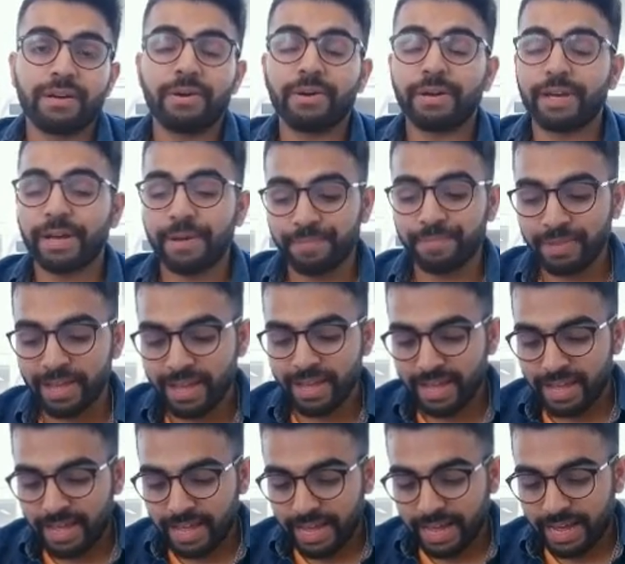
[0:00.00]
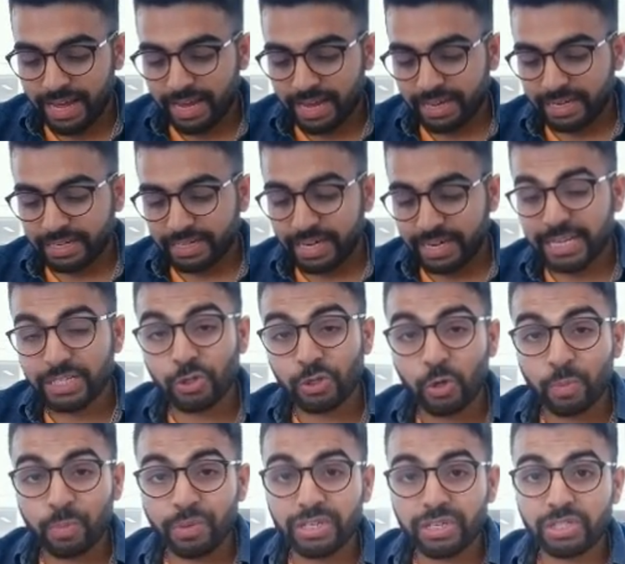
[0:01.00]
Okay. And
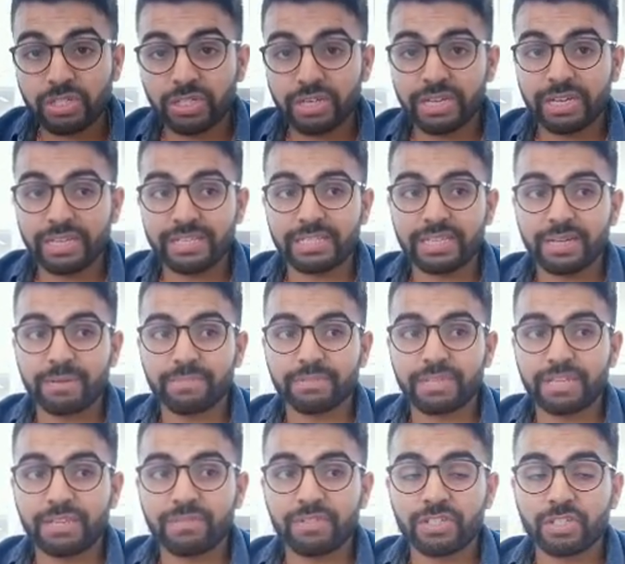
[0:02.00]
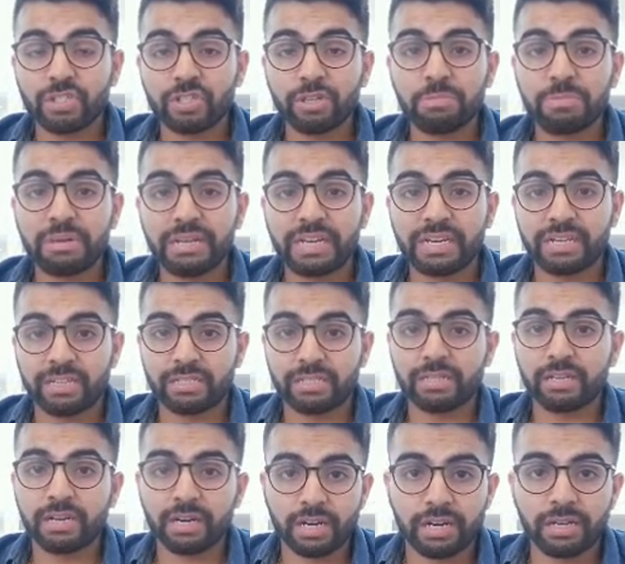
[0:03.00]
SOP is something which should be
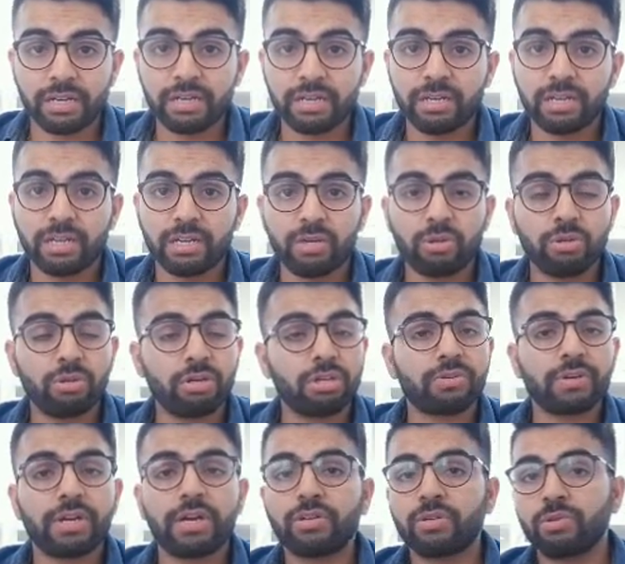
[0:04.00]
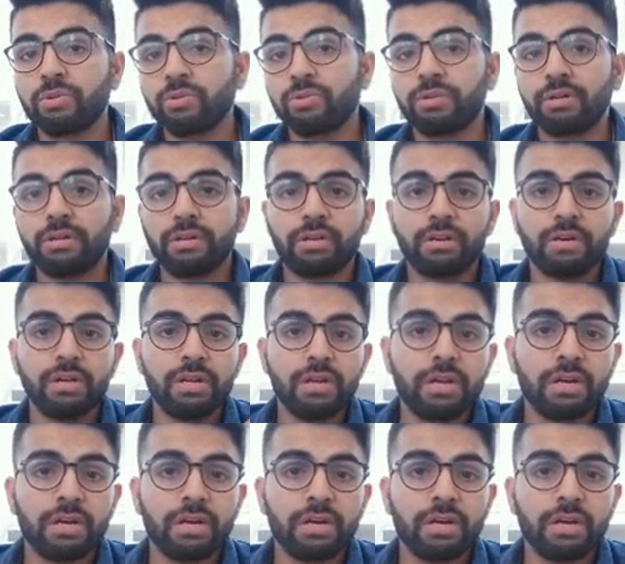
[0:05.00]
crystal clear. Do not try to